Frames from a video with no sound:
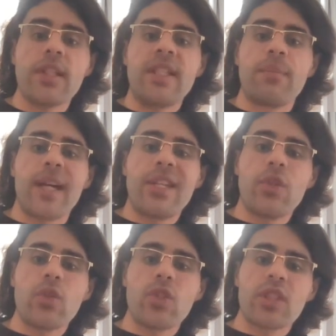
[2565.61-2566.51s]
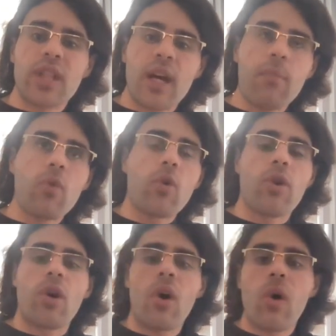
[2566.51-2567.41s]
it might use some
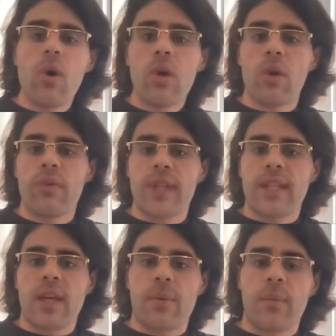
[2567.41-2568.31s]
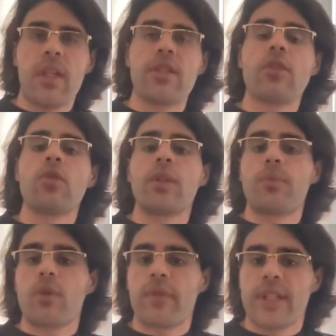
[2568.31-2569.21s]
or all of that capability to
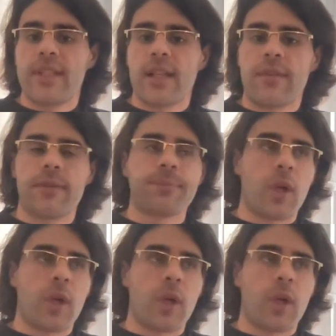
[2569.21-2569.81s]
improve itself.